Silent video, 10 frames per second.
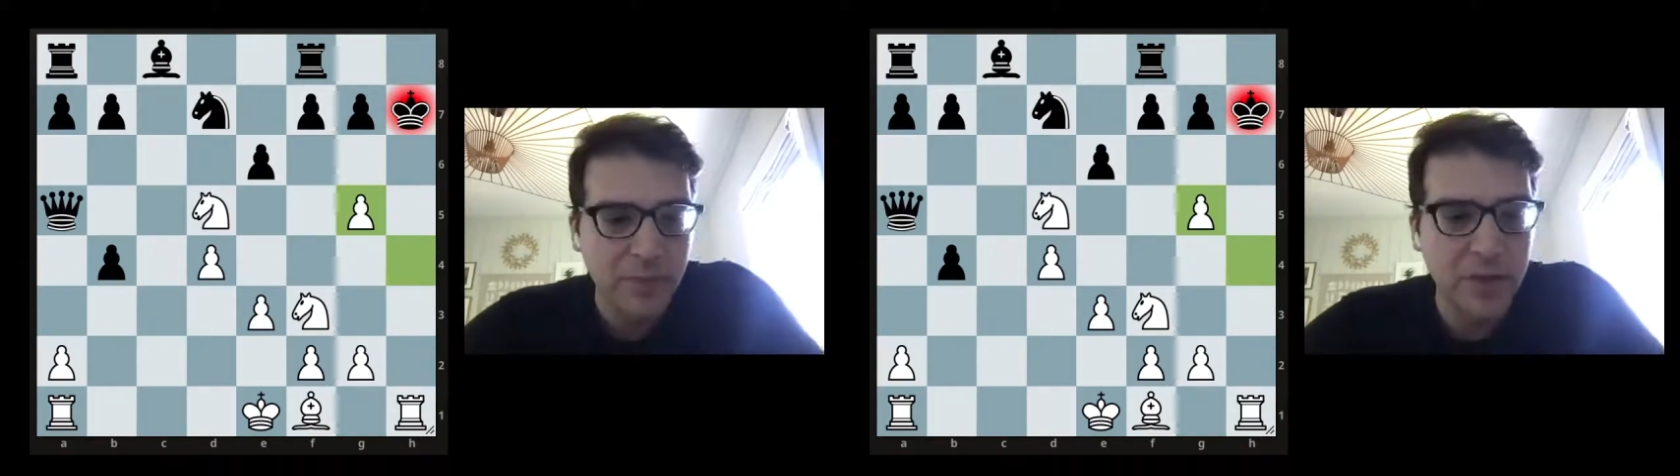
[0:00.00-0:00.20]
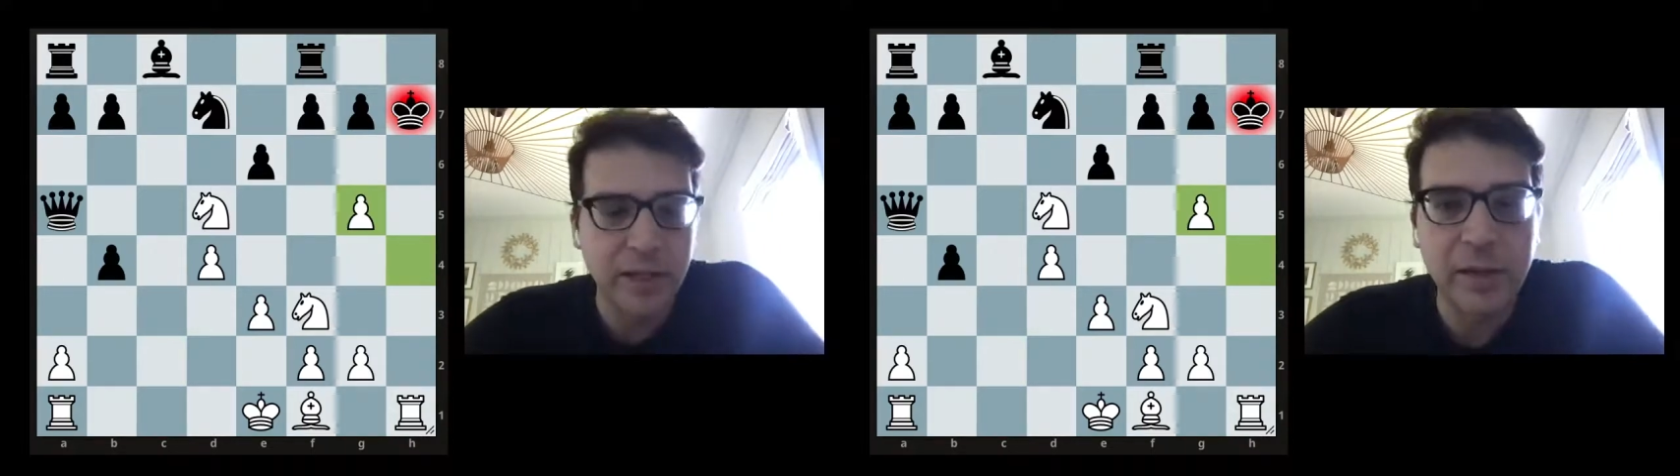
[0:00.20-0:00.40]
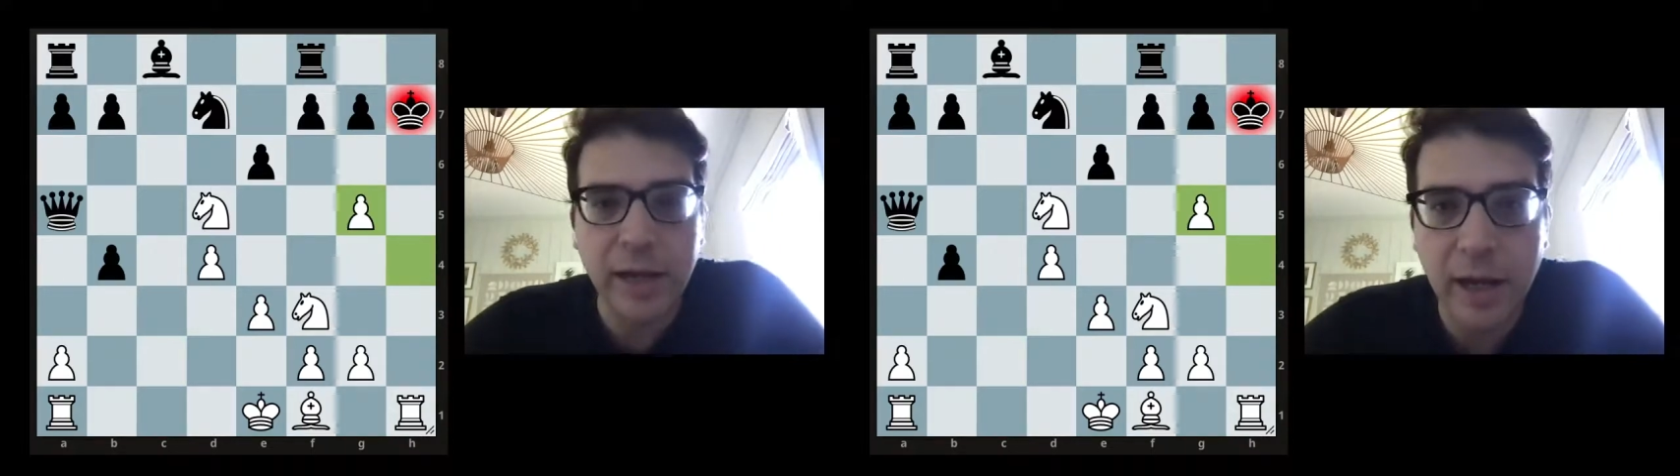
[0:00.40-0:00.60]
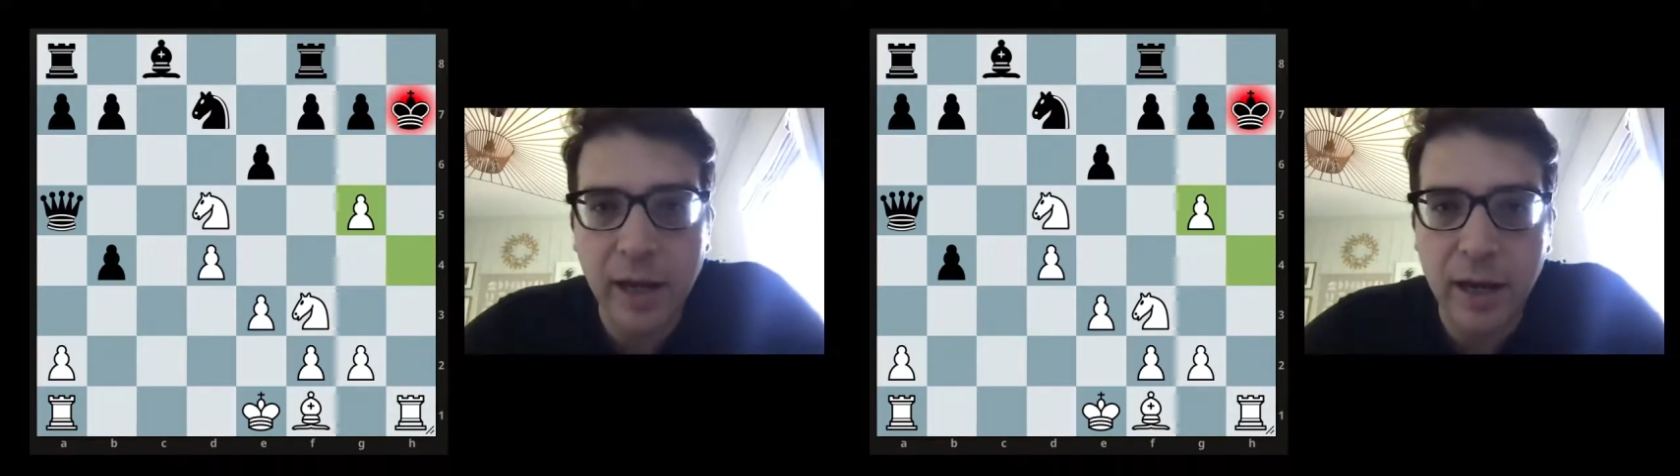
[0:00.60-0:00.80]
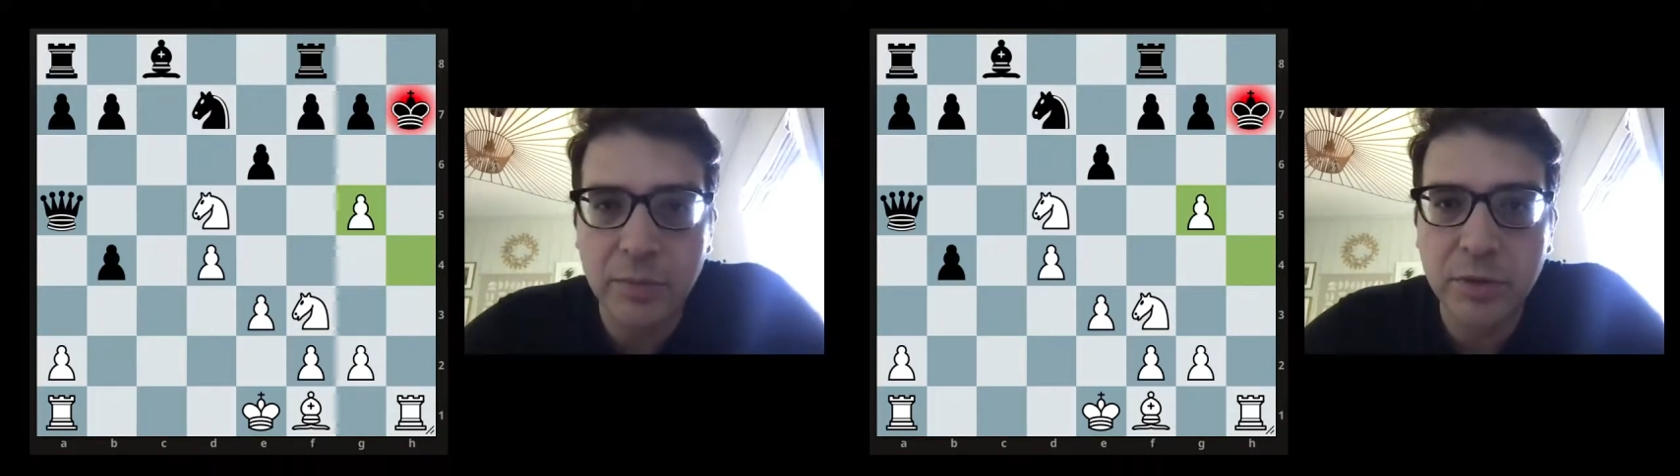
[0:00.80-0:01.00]
The king can
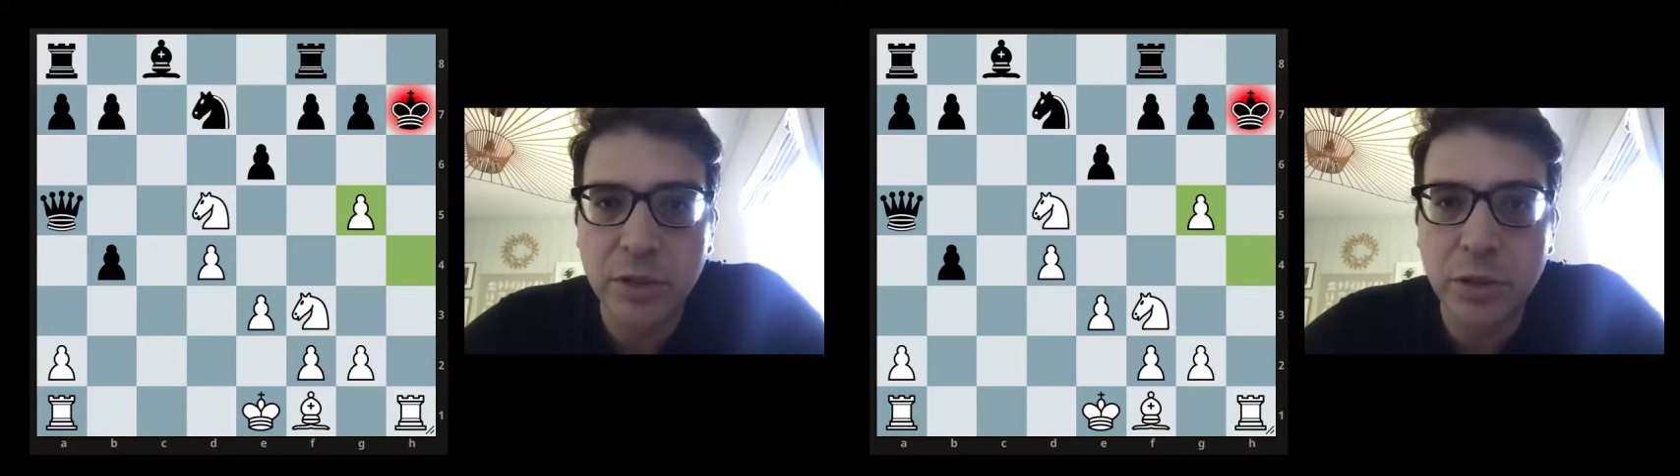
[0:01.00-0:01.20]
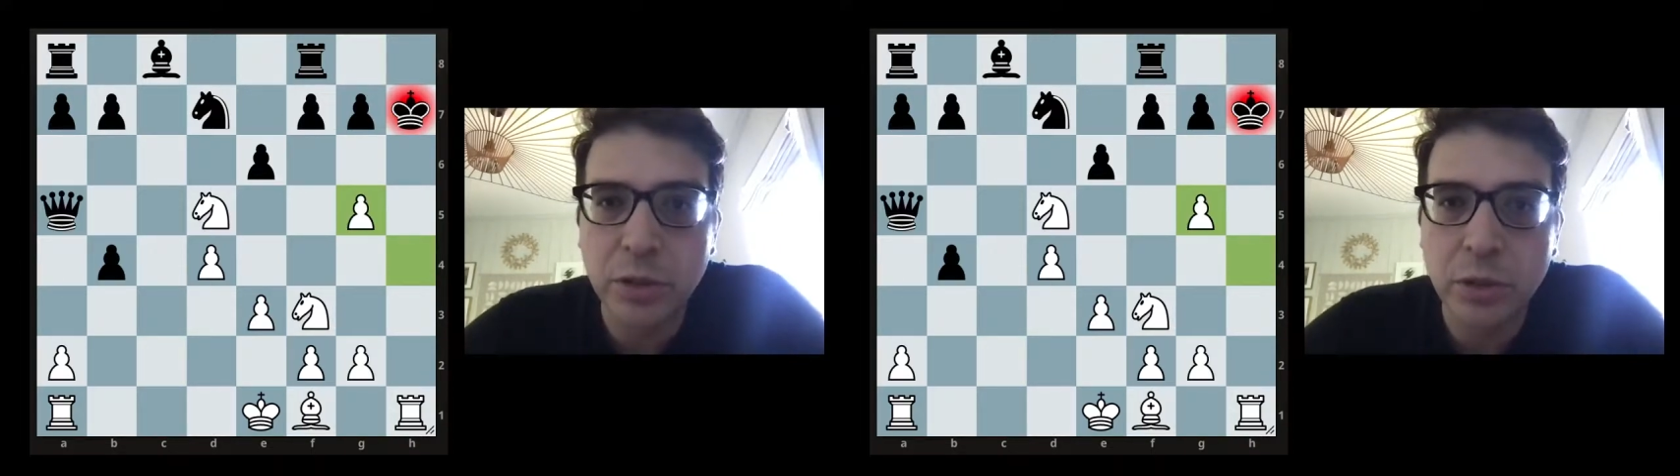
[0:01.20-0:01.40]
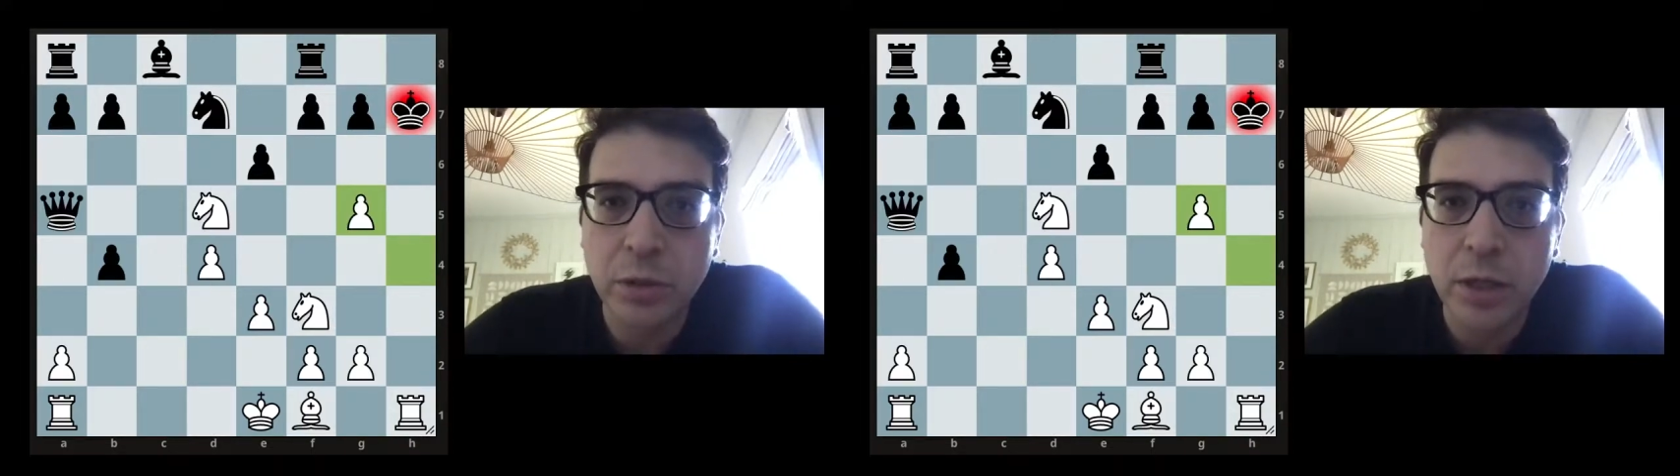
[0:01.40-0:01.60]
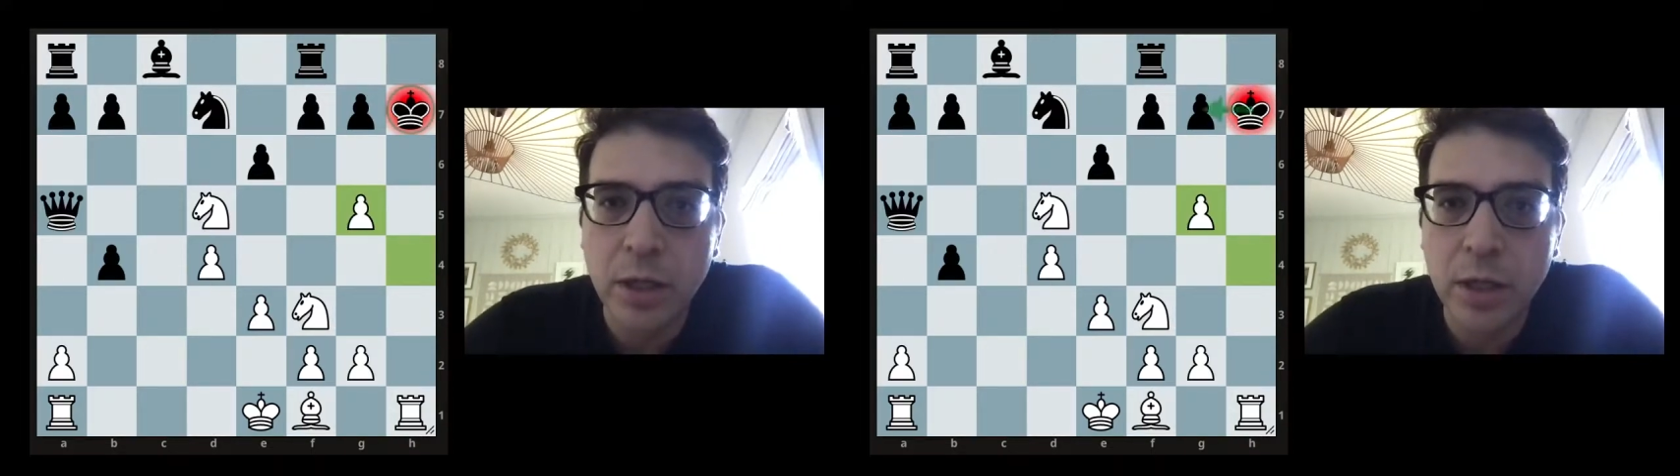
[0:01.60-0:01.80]
come to